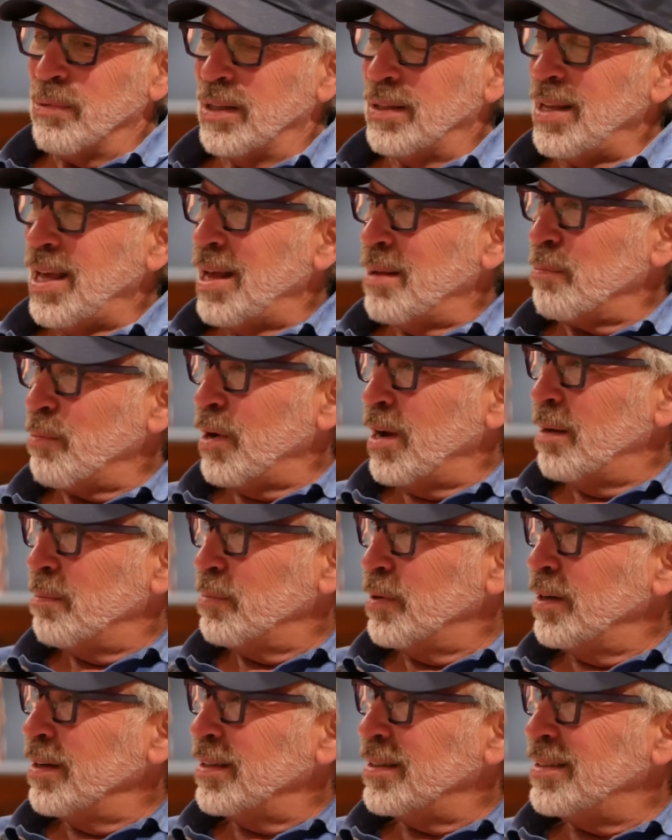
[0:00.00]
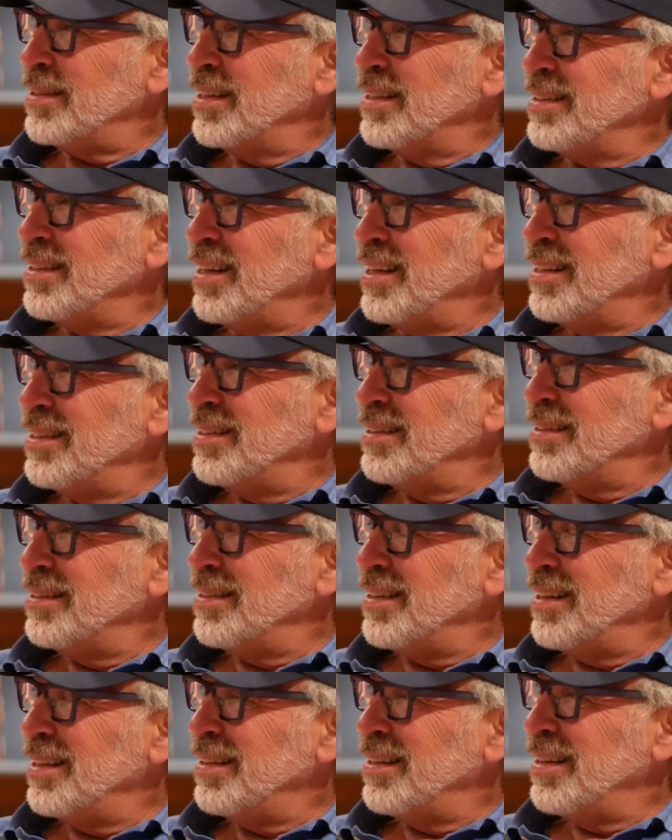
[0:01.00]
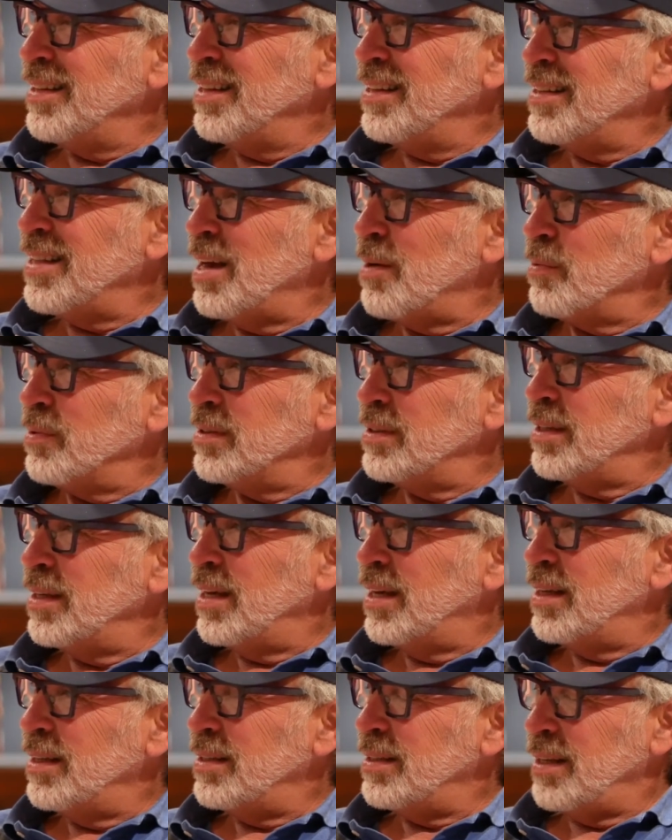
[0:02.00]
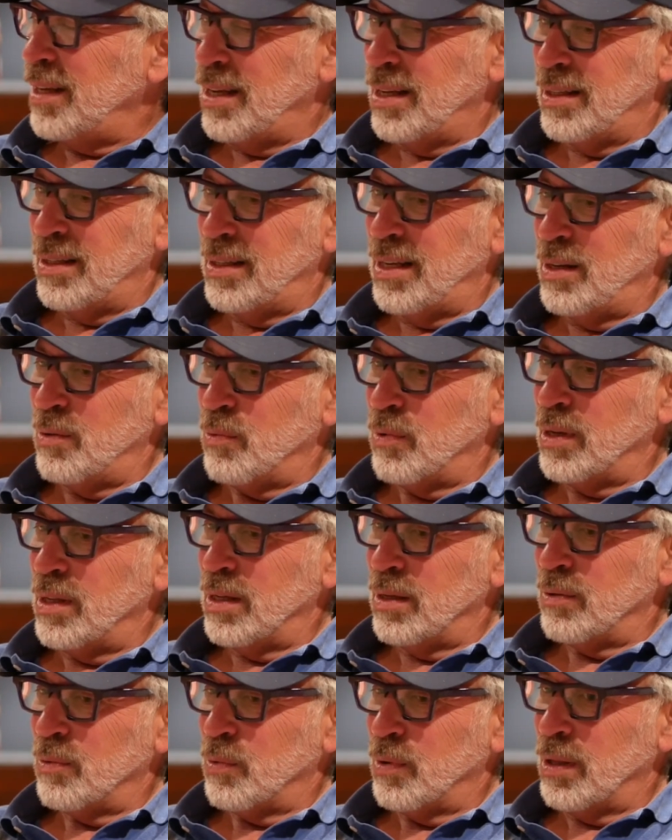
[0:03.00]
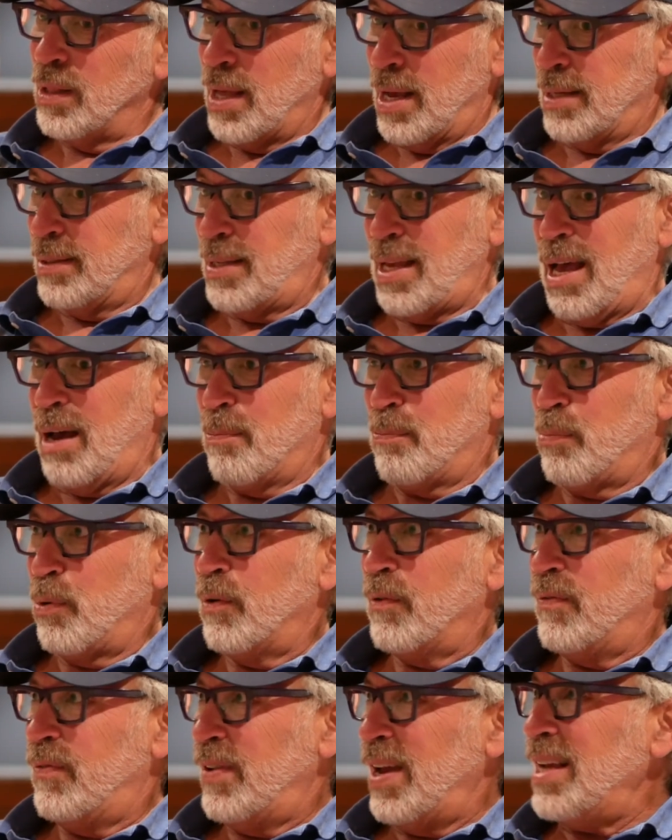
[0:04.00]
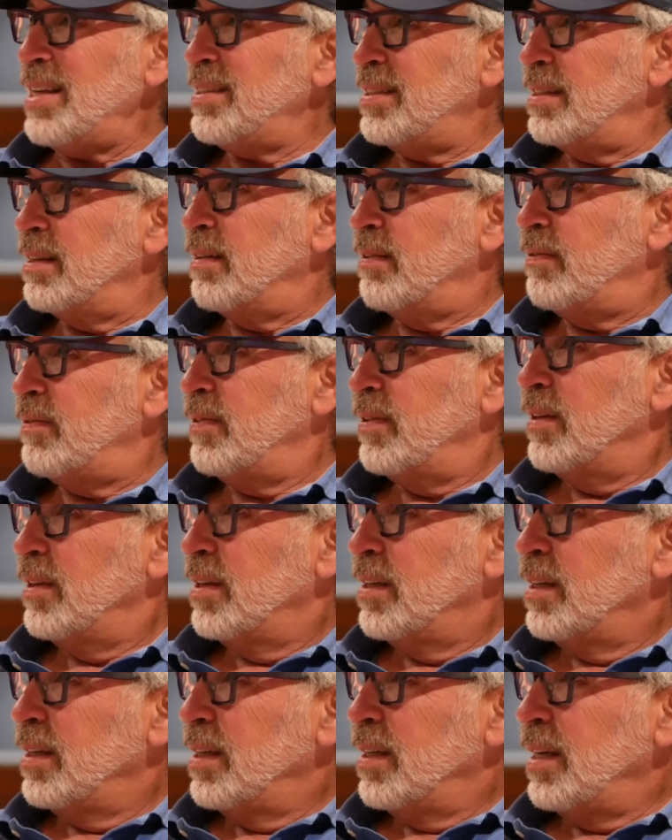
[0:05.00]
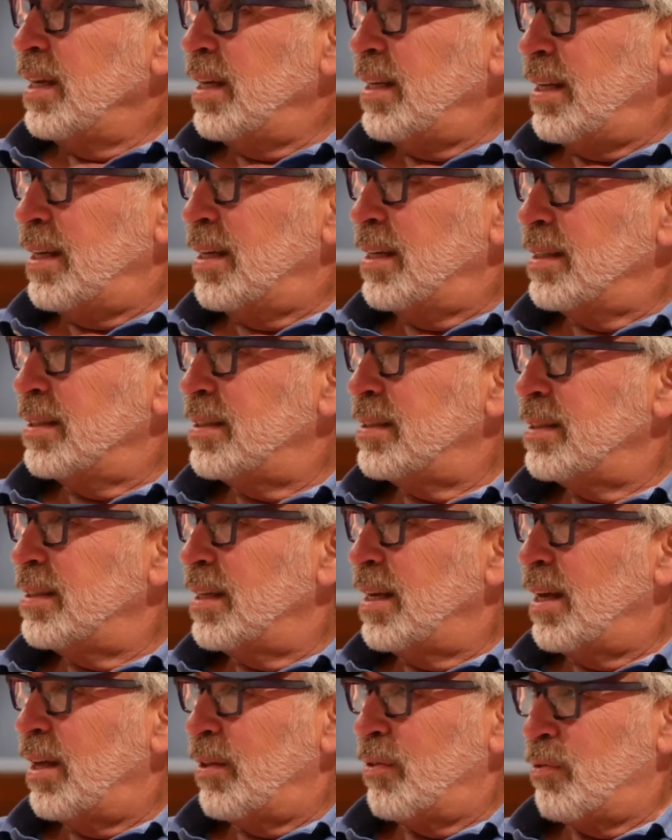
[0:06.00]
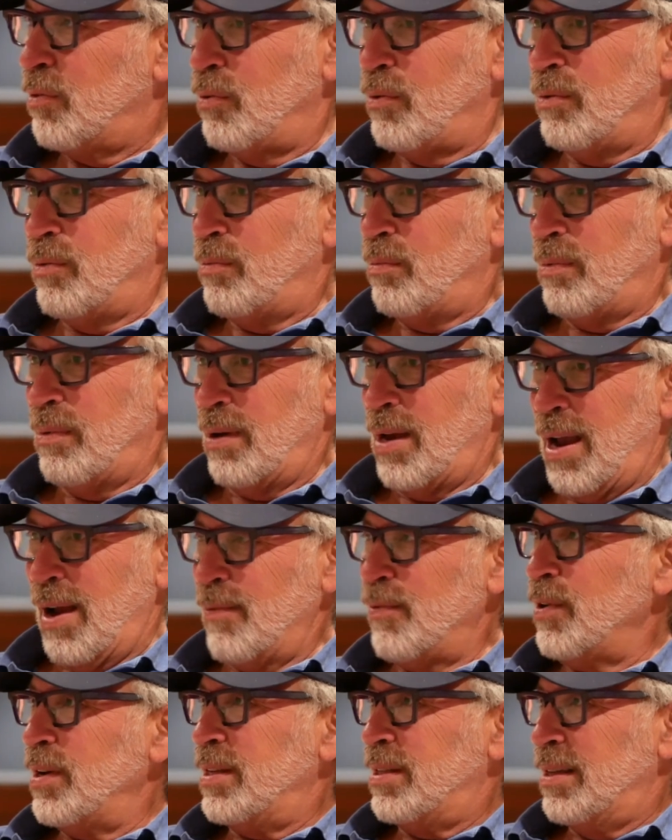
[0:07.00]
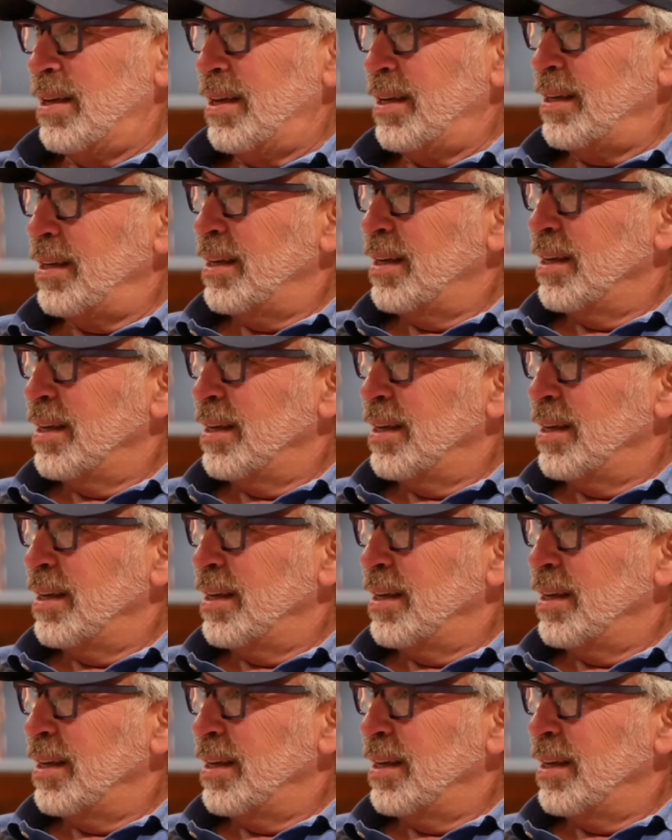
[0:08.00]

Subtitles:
of Dan Brown books, and that was it. And didn't realize how pervasive it is through everything.